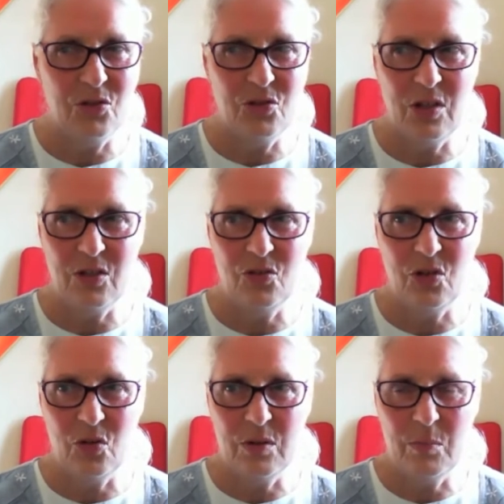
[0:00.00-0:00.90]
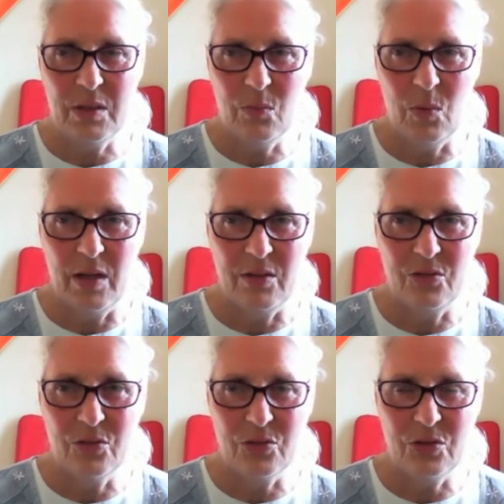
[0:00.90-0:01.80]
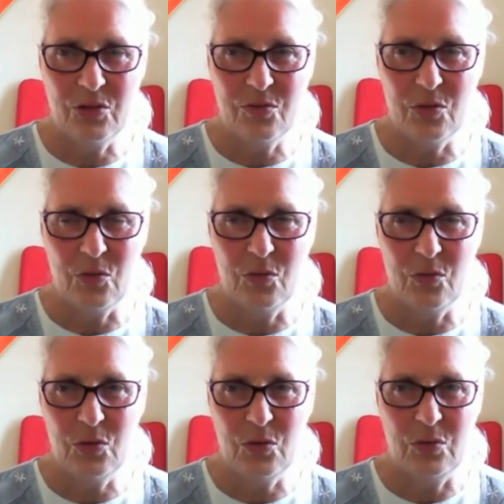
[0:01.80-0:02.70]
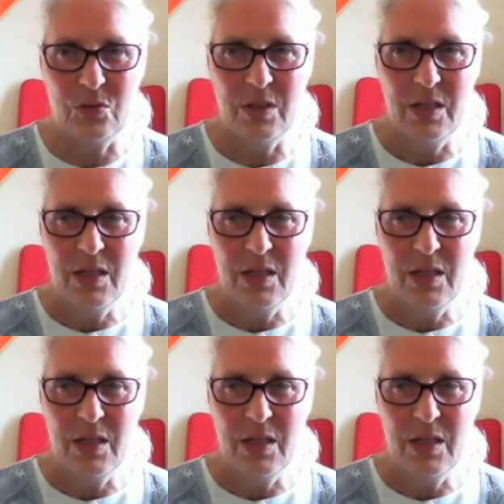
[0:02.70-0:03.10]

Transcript: is shown in many ways, not just through food.